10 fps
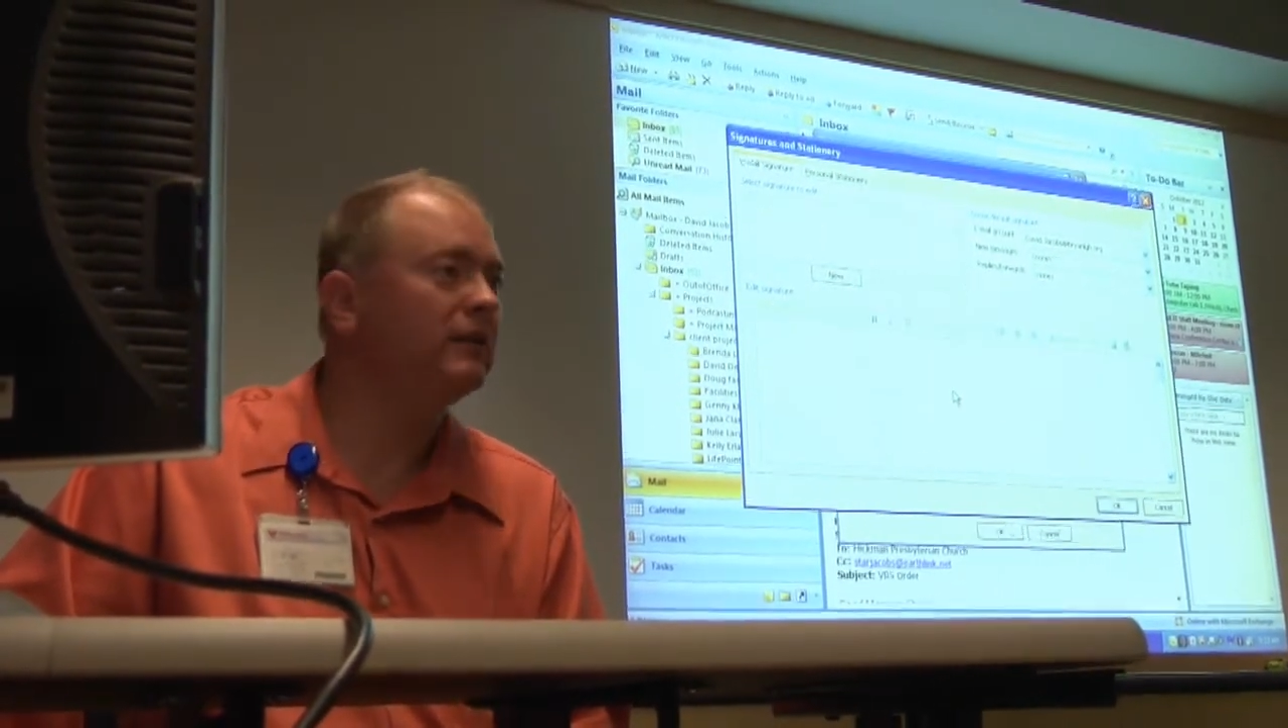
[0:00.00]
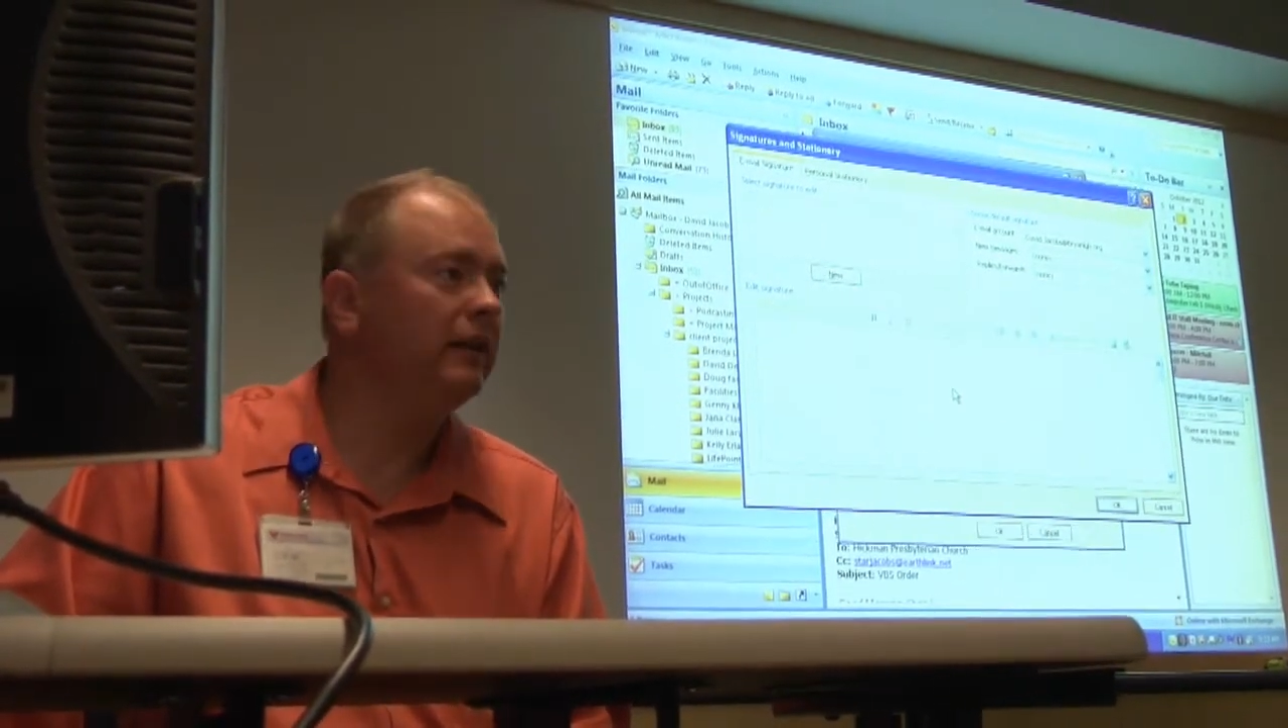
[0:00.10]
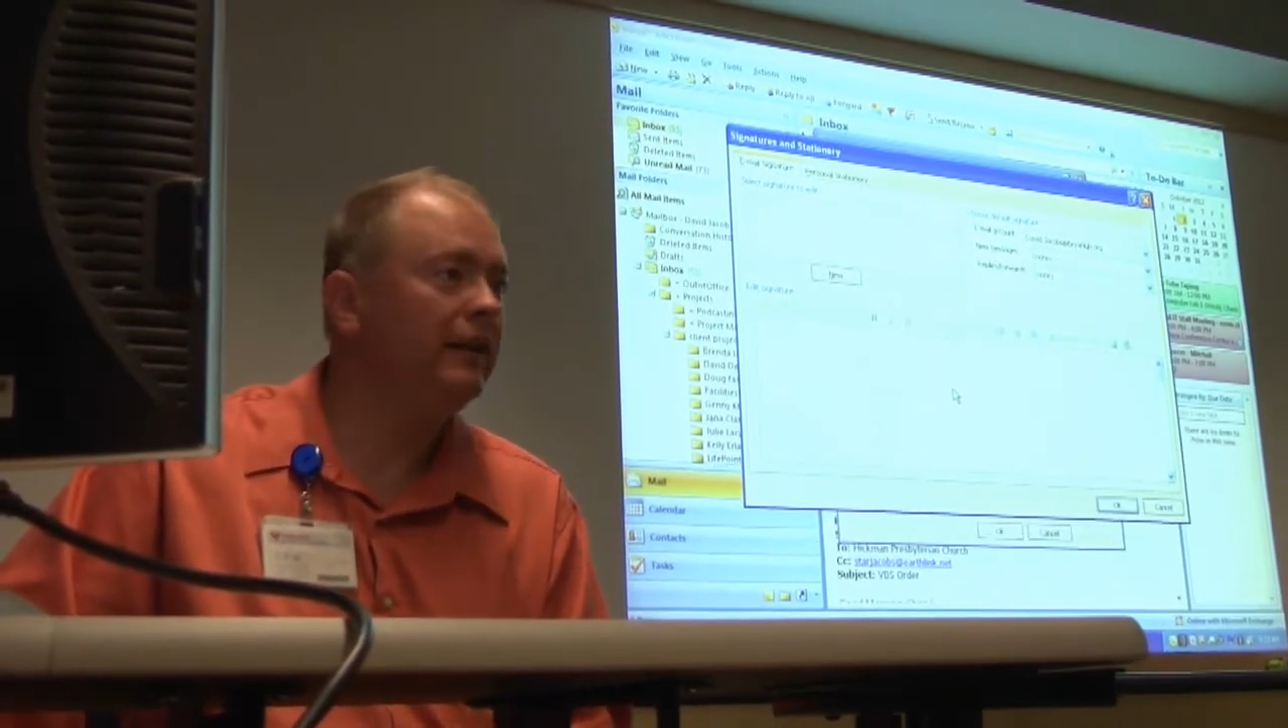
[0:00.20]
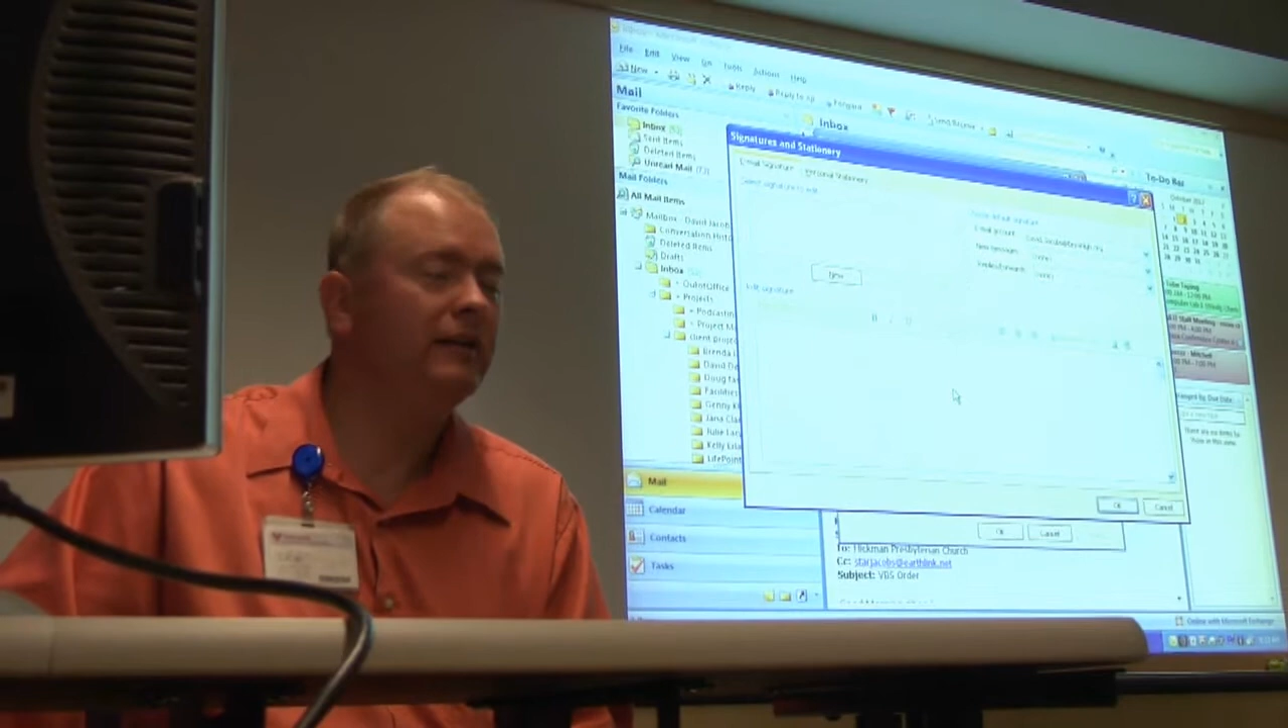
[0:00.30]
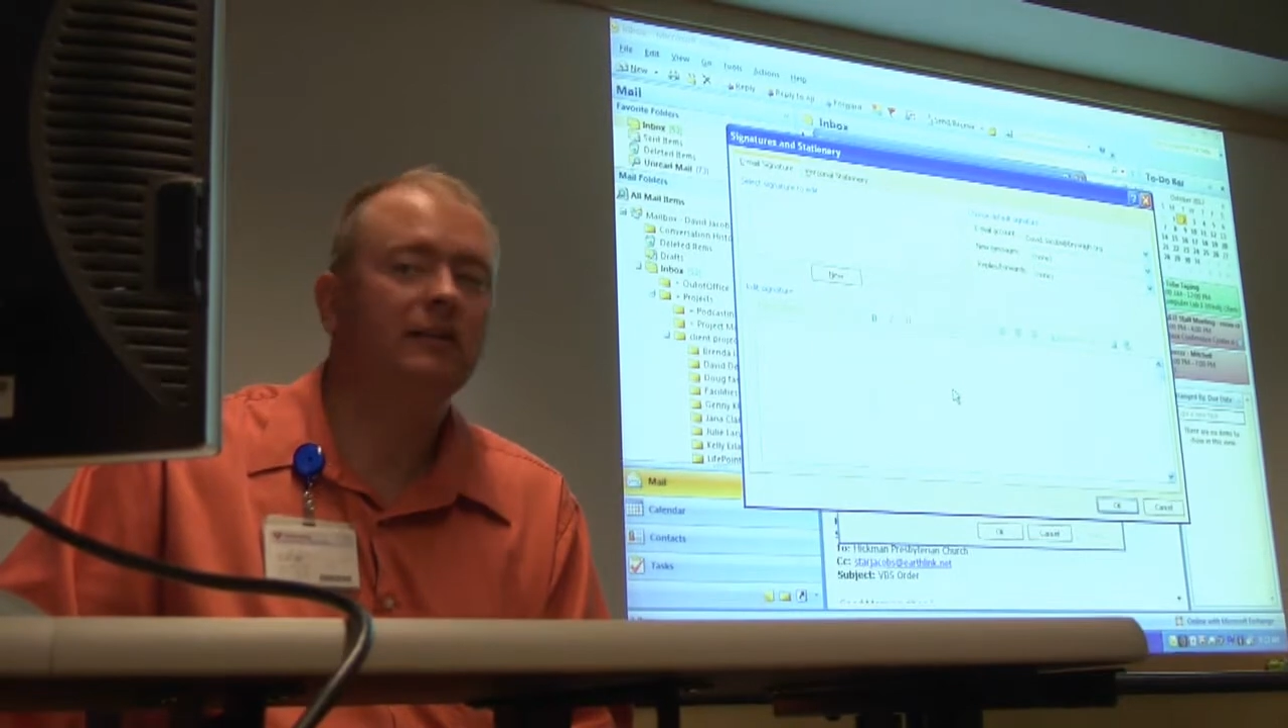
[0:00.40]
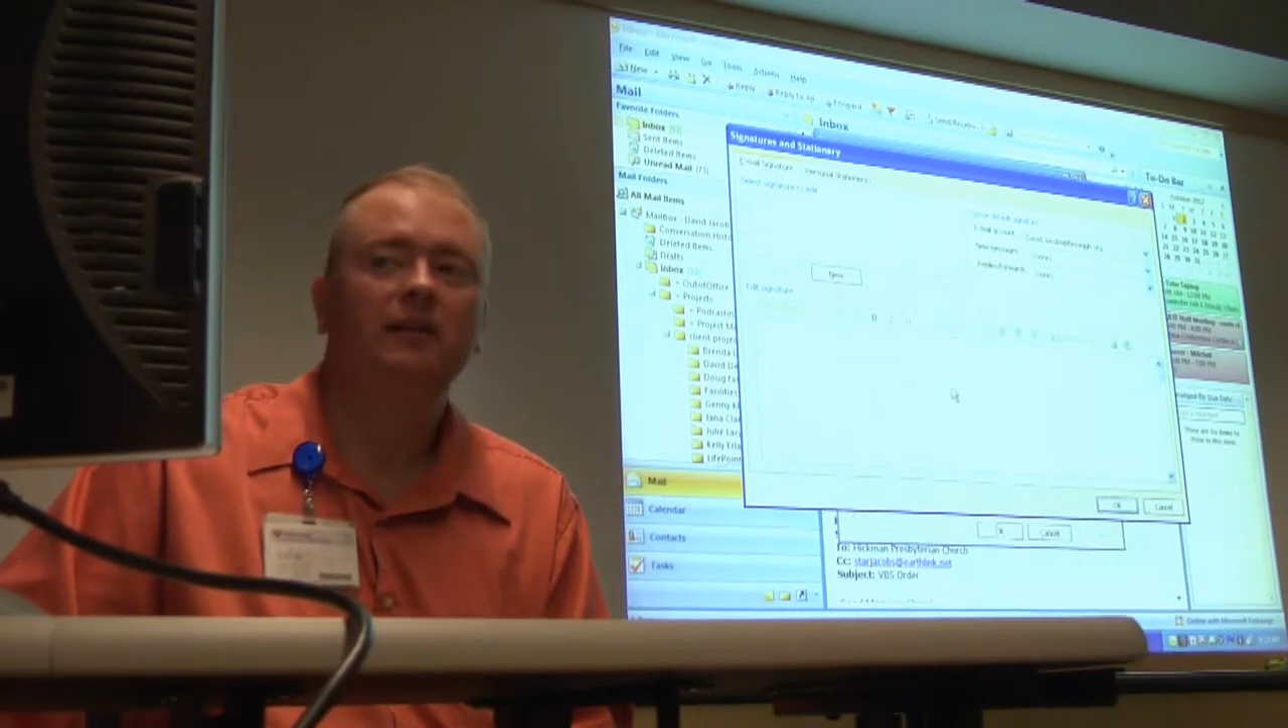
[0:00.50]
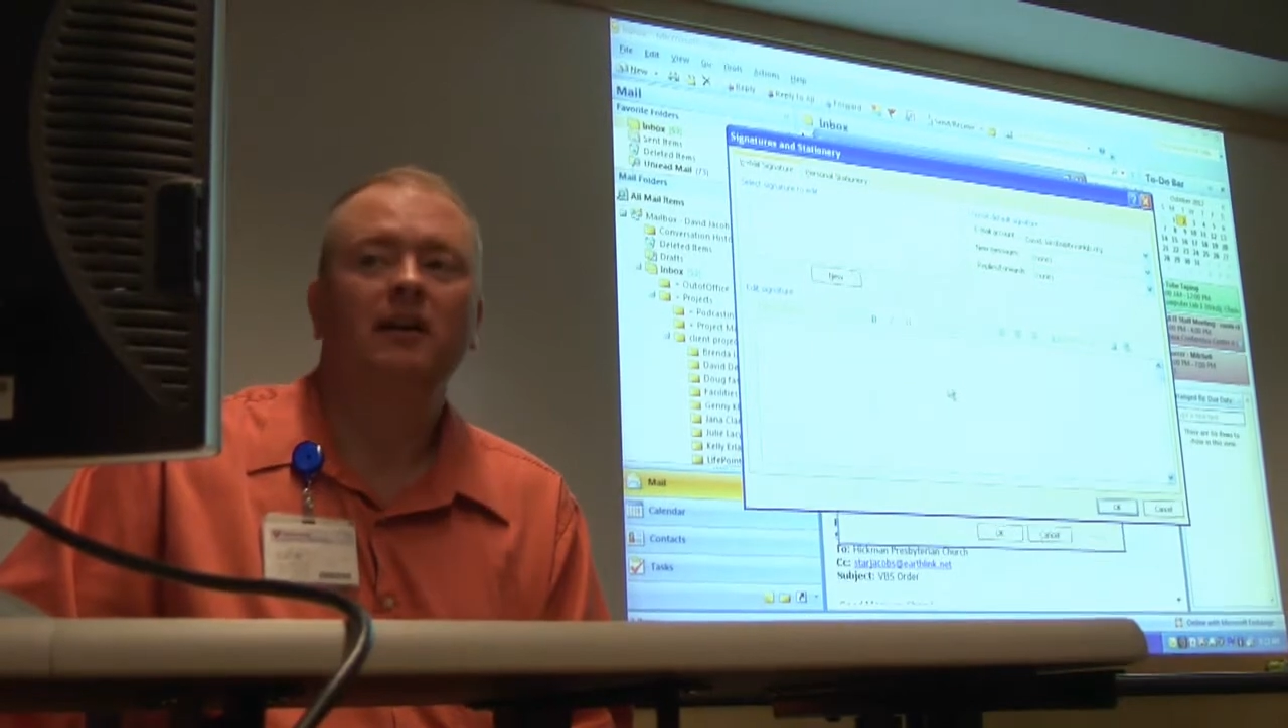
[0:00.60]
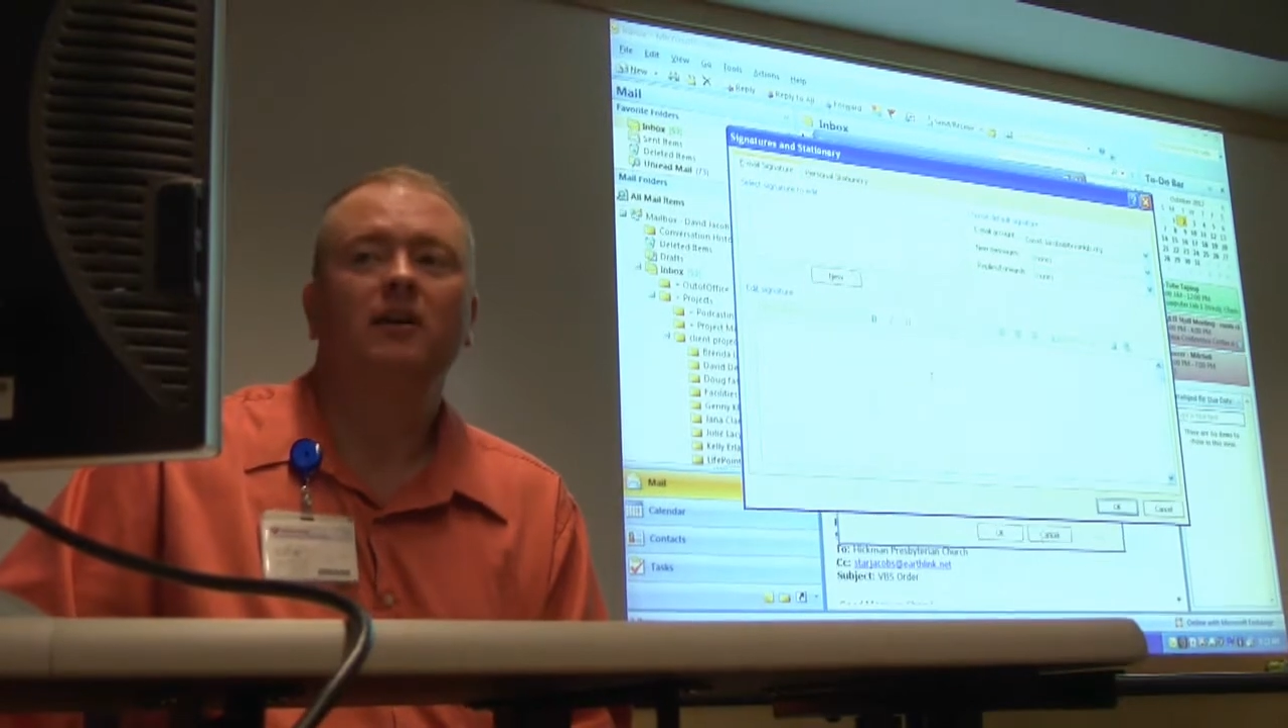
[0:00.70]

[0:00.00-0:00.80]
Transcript: to delete it.